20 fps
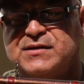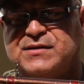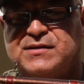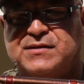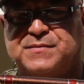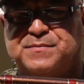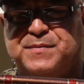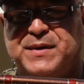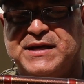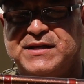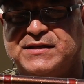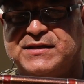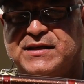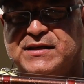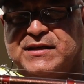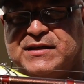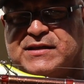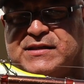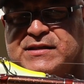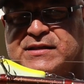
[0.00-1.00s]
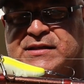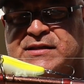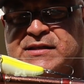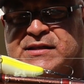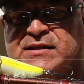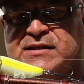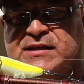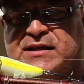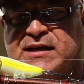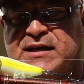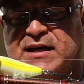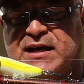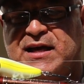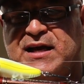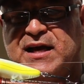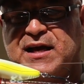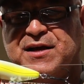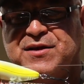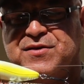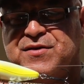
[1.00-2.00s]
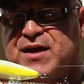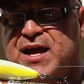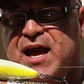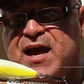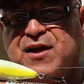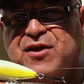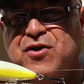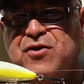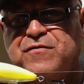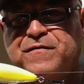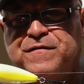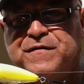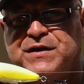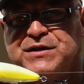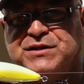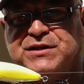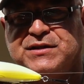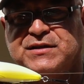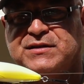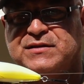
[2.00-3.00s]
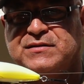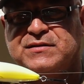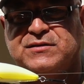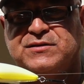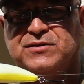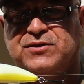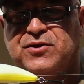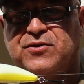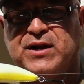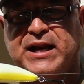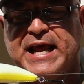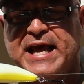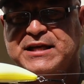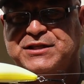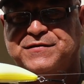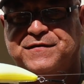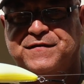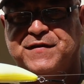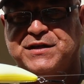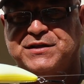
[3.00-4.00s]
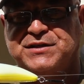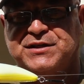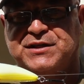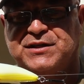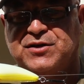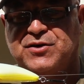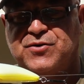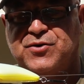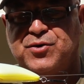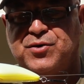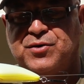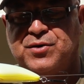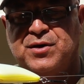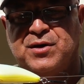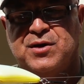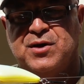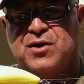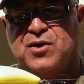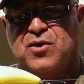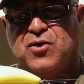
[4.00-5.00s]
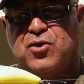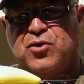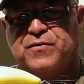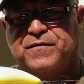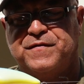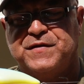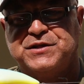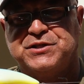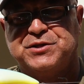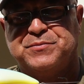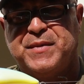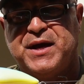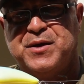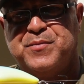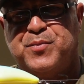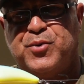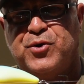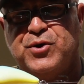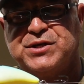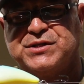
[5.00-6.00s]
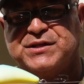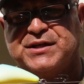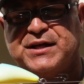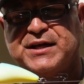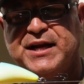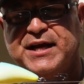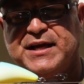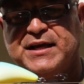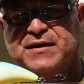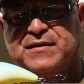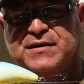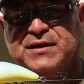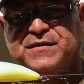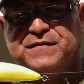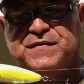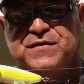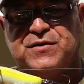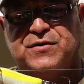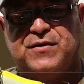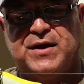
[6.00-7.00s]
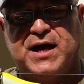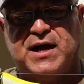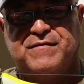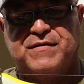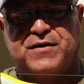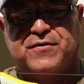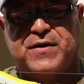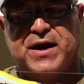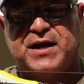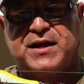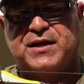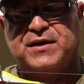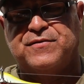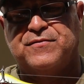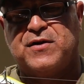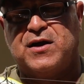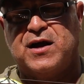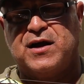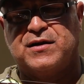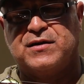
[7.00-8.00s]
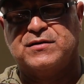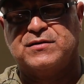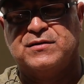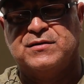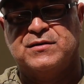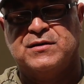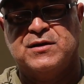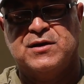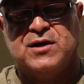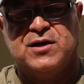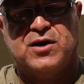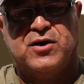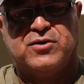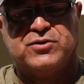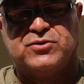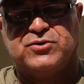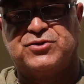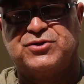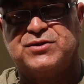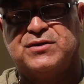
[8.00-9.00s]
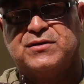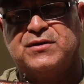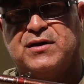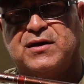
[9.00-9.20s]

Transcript: is basically, you can't go fishing, you know, ledge fishing or or fishing main points in a lake if you don't have a cranking rod on your